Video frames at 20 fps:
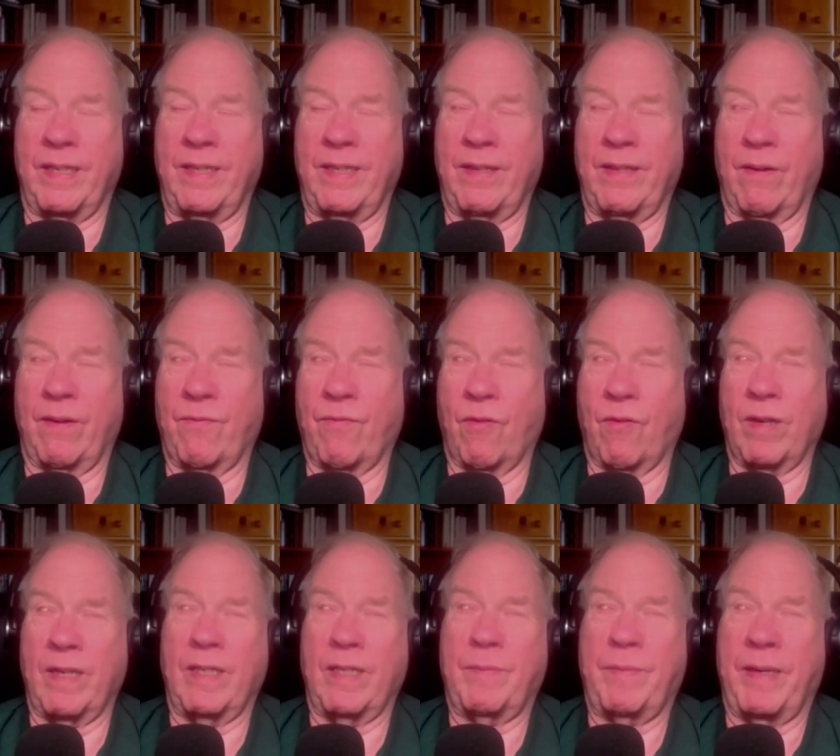and in their
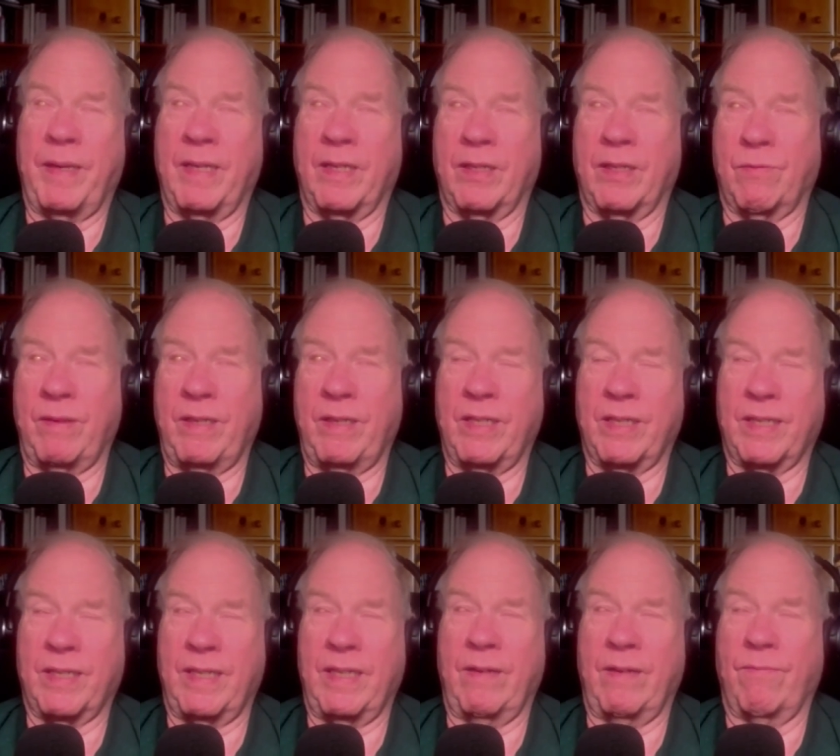40s because we
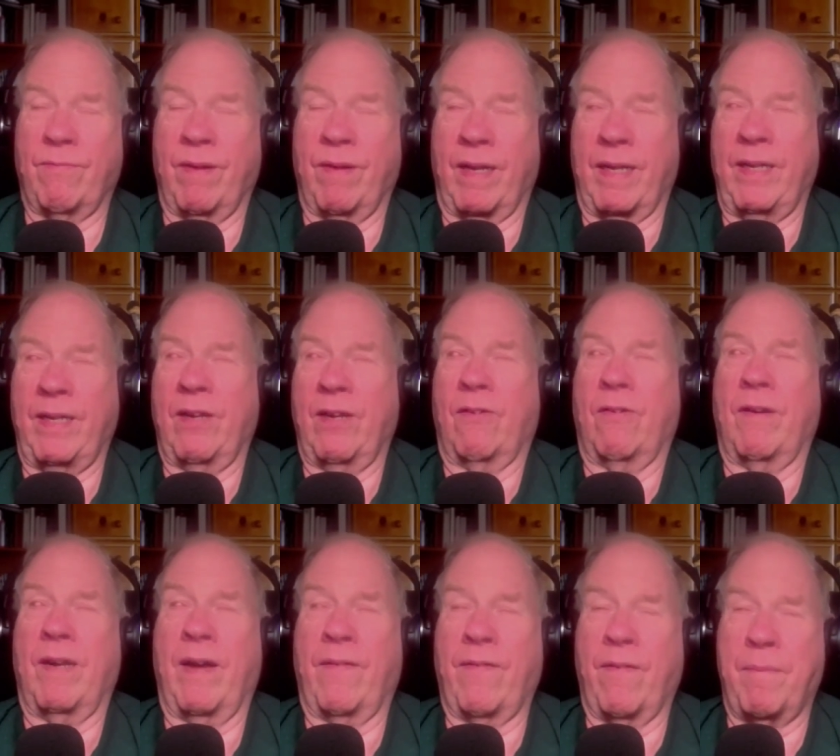just didn't really
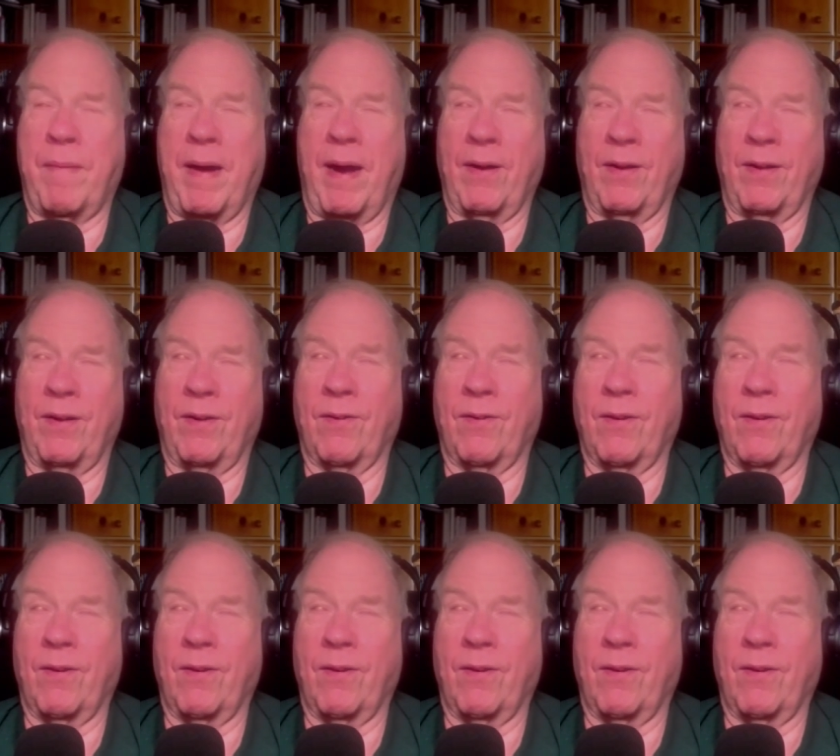know enough about it